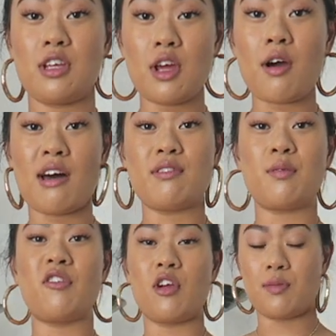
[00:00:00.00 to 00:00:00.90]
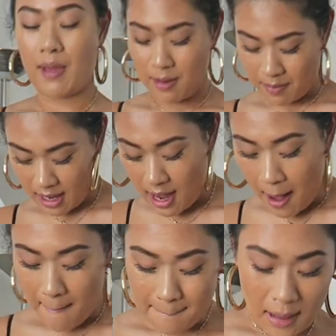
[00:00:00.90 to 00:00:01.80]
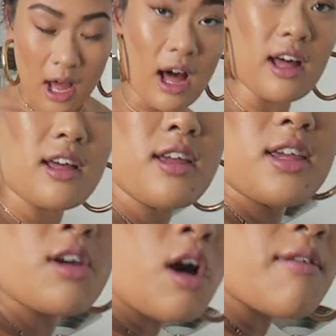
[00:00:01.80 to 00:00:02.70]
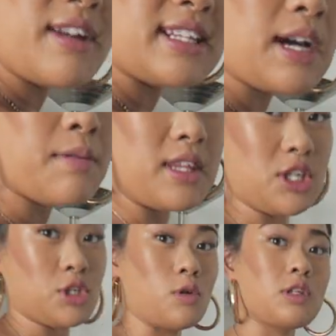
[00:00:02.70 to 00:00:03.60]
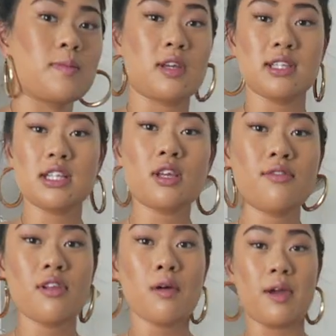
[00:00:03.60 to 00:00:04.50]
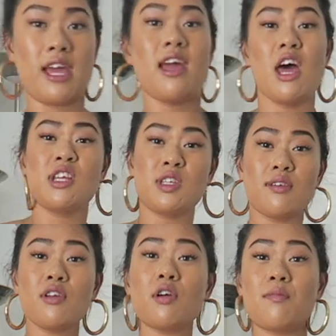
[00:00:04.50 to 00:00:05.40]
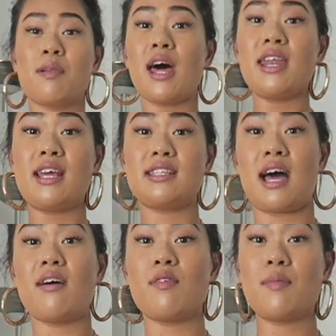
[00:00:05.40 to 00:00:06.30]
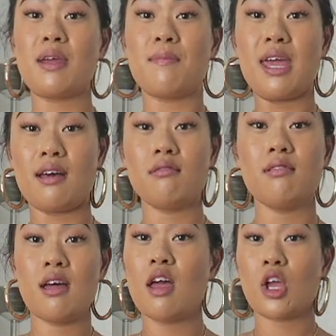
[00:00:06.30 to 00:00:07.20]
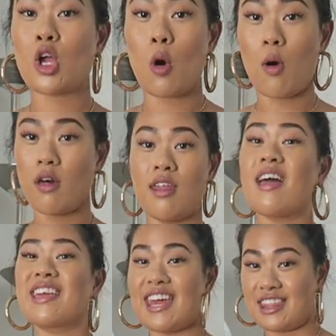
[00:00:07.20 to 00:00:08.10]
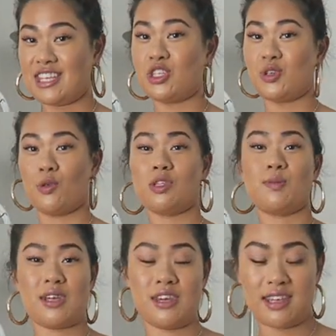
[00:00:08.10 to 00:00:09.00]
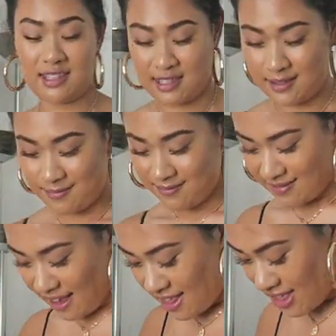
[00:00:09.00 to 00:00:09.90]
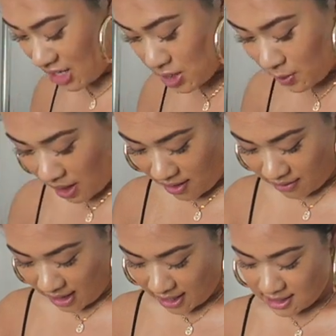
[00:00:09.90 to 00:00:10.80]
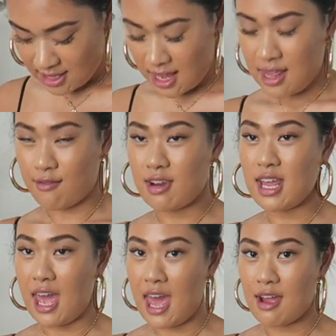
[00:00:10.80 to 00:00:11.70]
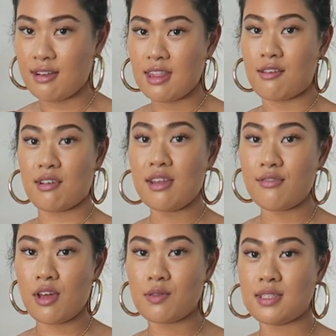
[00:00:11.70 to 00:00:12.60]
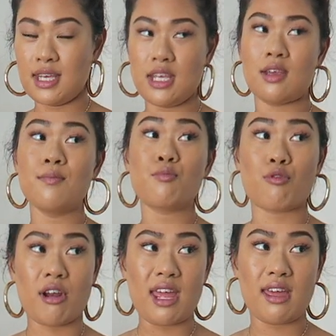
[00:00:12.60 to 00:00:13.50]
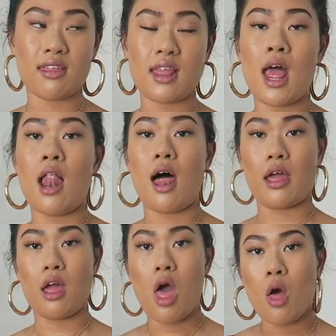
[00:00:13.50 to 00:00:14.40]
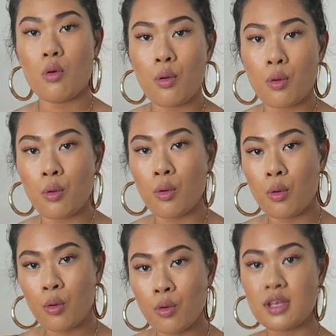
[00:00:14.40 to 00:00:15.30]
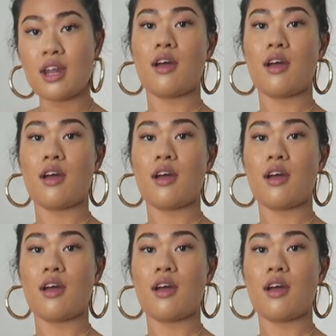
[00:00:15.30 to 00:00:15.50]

you know I have a food baby, but can't really tell with these shorts because they're so flowy. So if you're planning to have a big meal, go on, get these shorts because they're just perfect. They're really airy, they're really floaty, you can breathe, like, you